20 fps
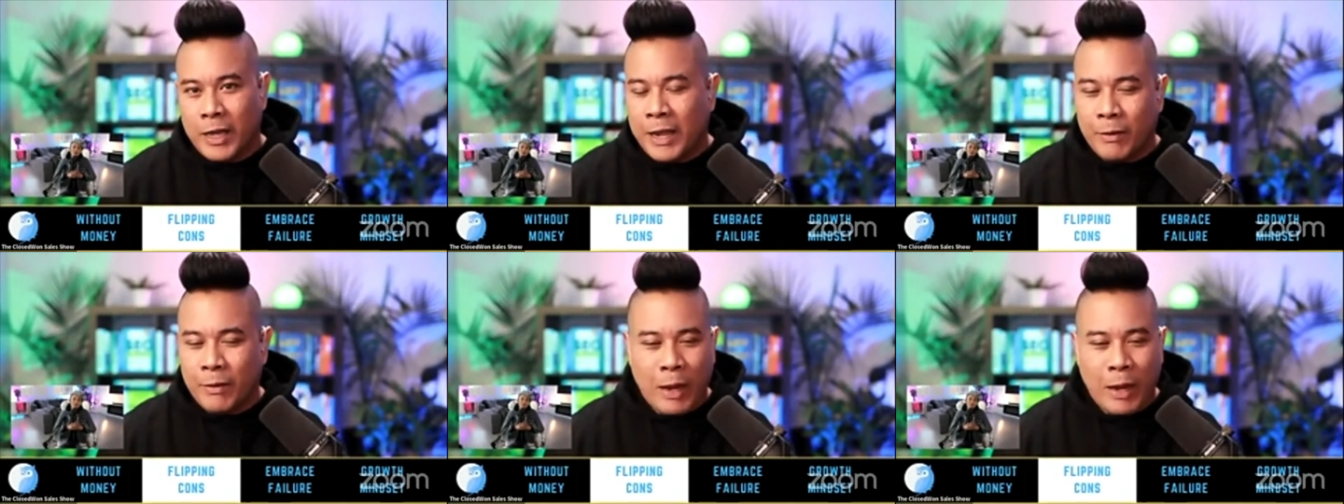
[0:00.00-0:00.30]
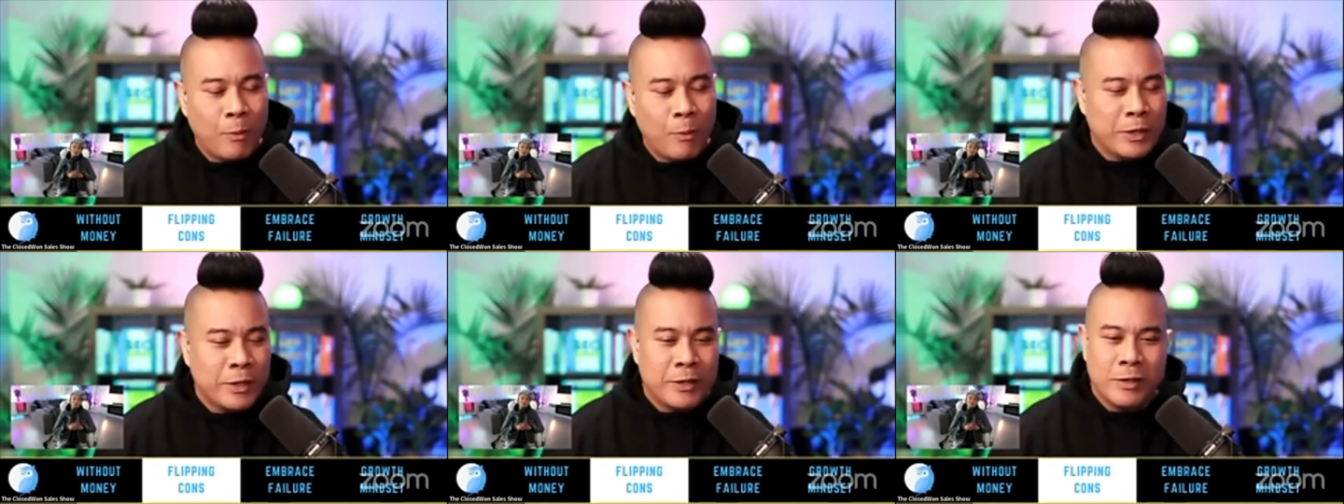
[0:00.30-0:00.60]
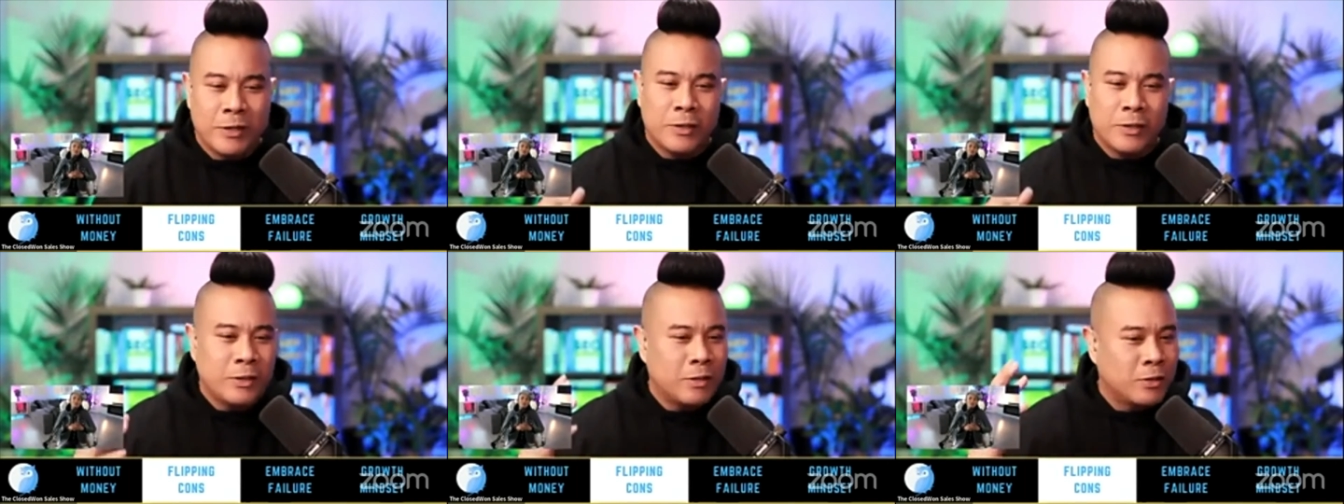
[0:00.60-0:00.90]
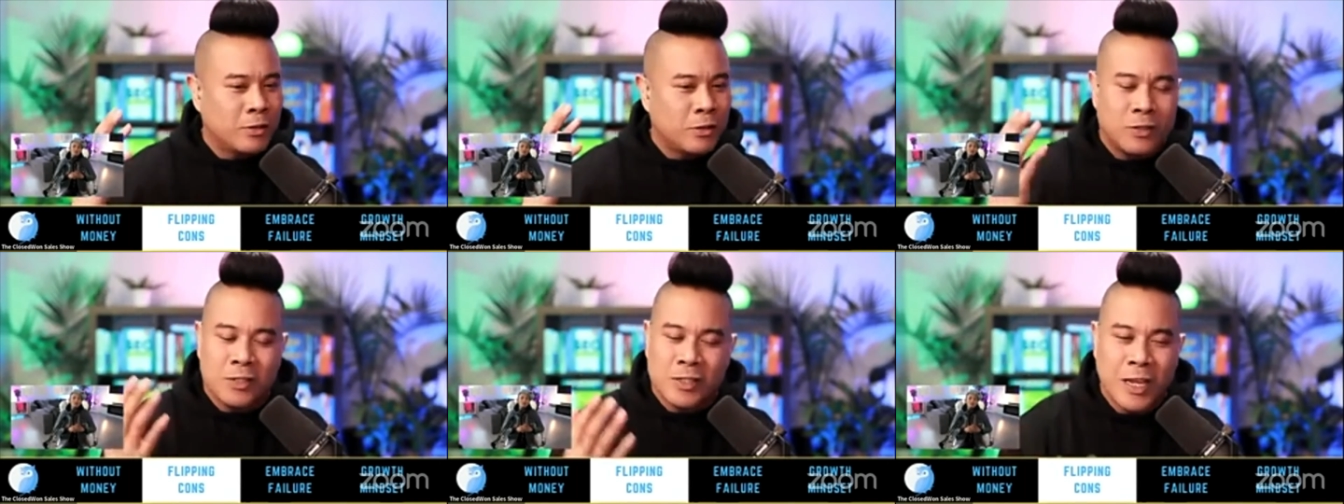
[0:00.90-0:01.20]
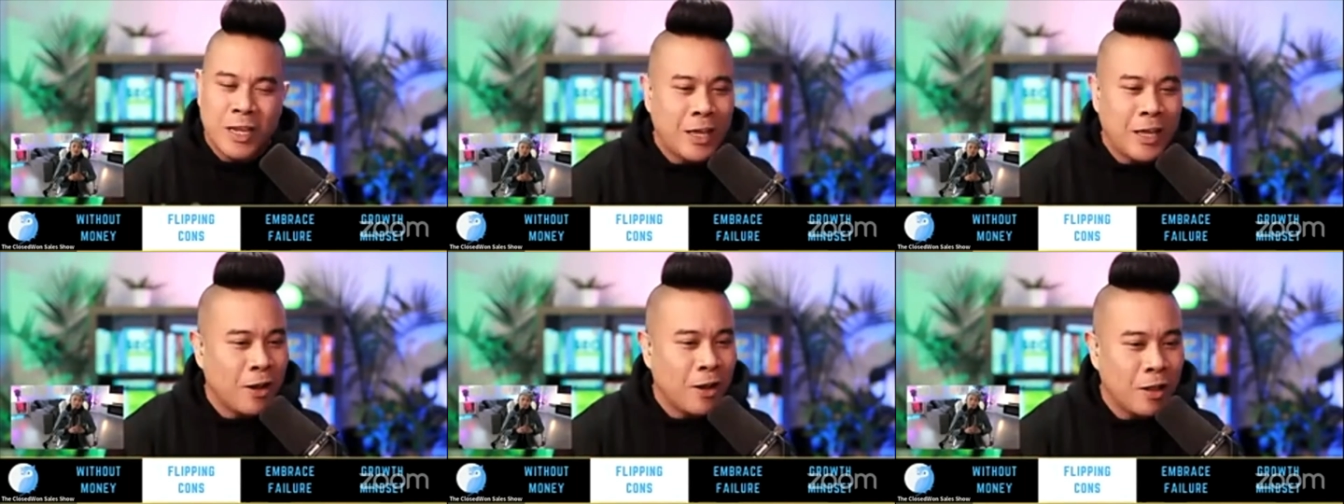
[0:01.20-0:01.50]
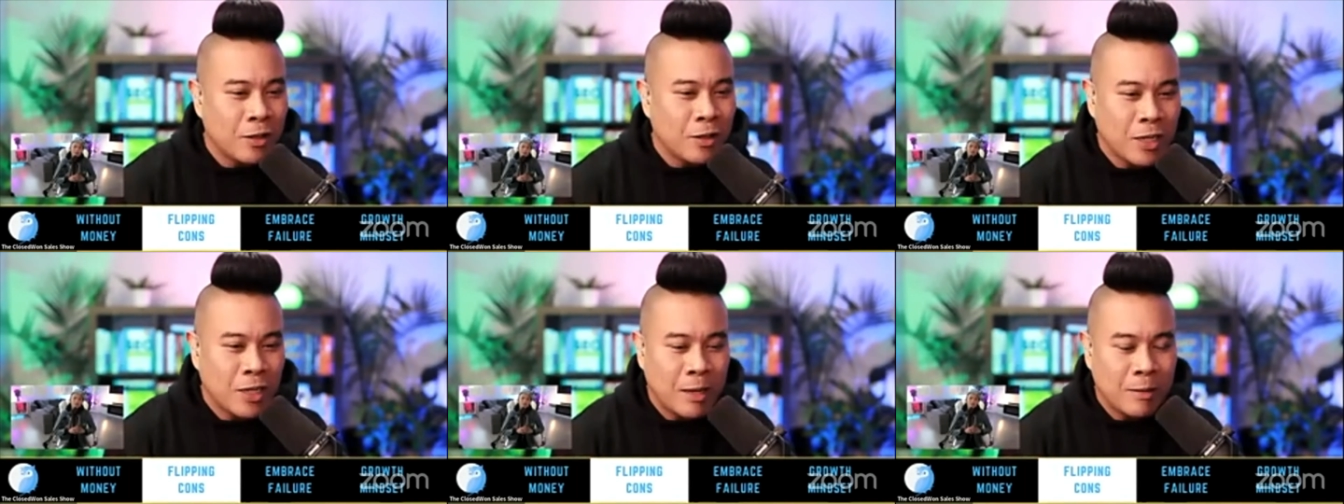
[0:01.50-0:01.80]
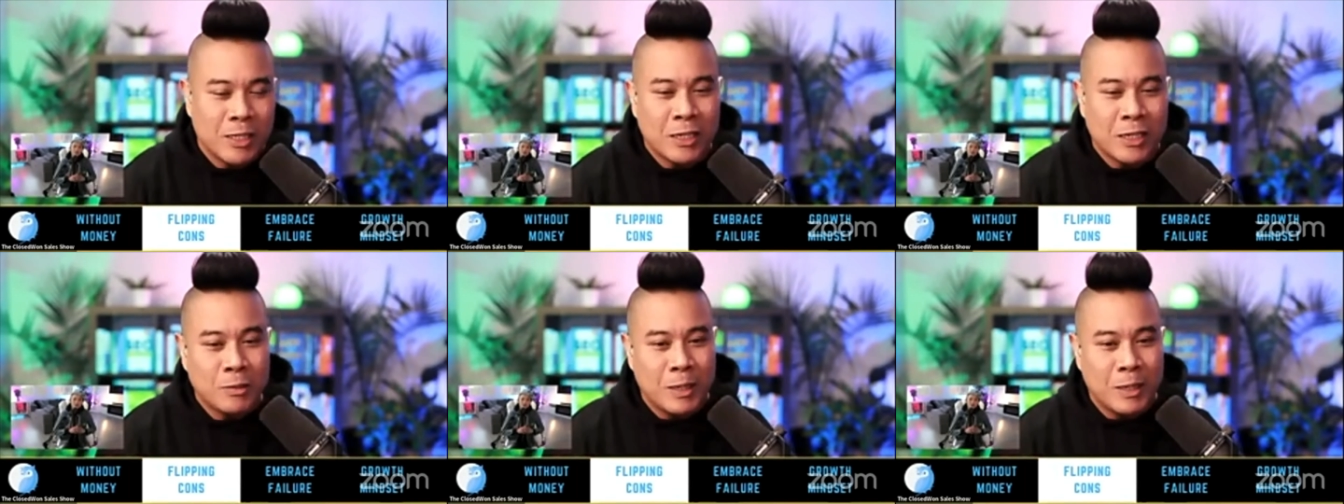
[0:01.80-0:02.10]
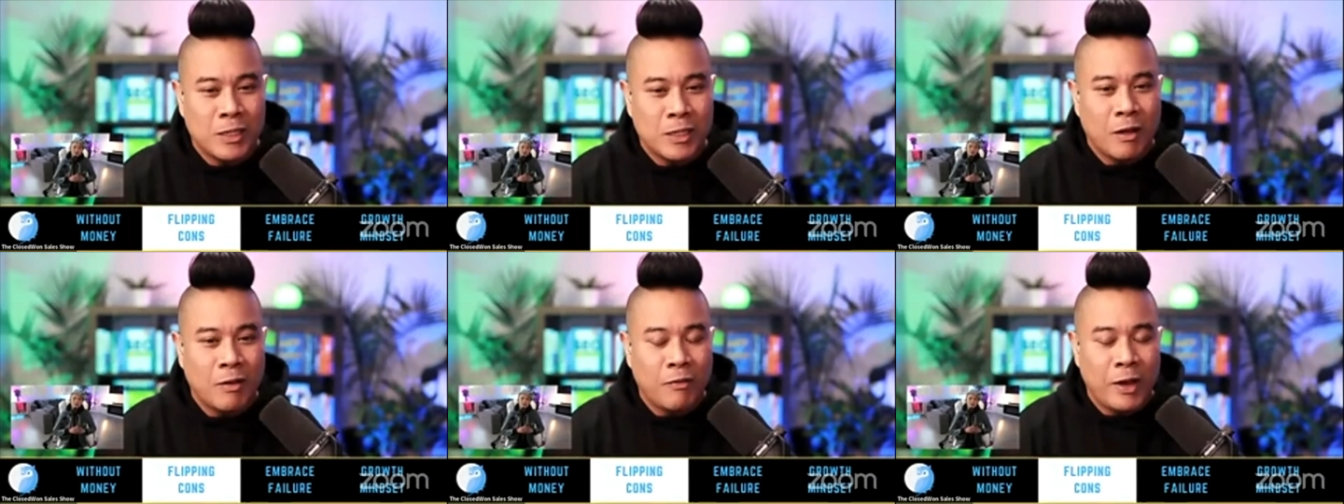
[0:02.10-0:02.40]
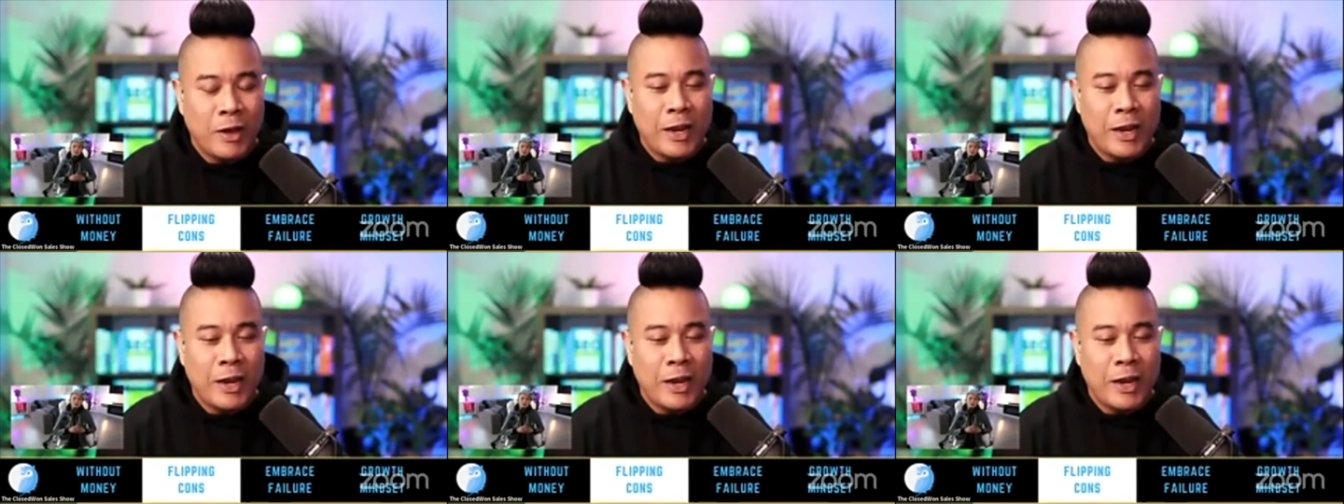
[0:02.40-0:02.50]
I would say that all the time, say it to myself.